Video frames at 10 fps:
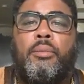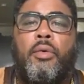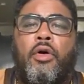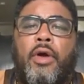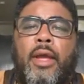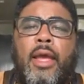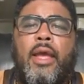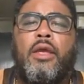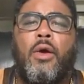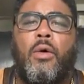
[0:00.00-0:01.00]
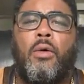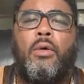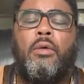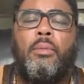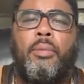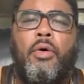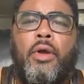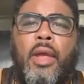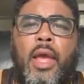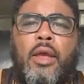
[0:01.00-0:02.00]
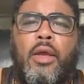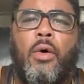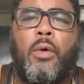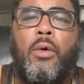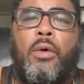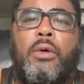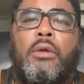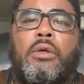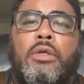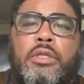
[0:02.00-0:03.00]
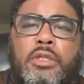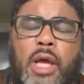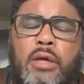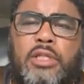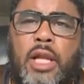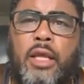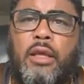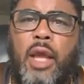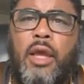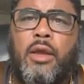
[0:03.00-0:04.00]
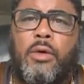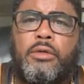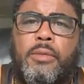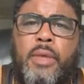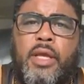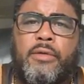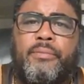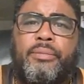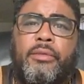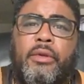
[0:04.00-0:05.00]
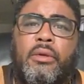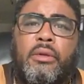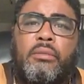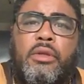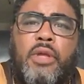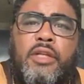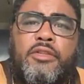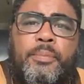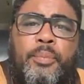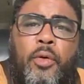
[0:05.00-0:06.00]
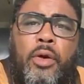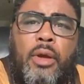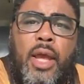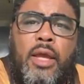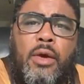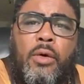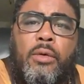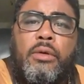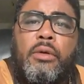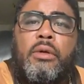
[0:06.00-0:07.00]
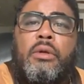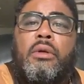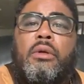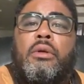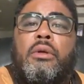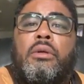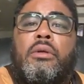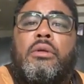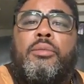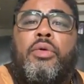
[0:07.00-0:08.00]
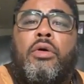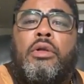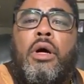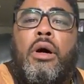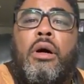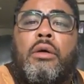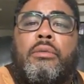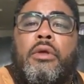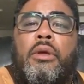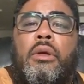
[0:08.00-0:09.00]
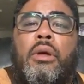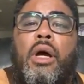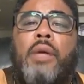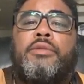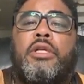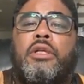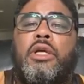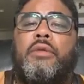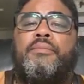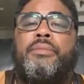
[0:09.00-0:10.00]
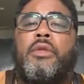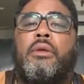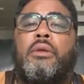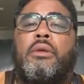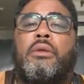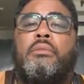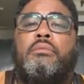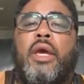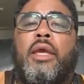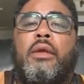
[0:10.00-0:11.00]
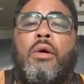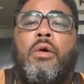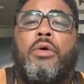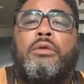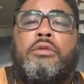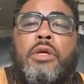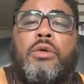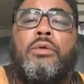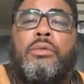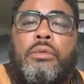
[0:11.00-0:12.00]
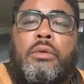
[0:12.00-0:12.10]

Poeo, poeo. Sounds like yayo to me, but that's poeo. Prolong, obsolete, make or do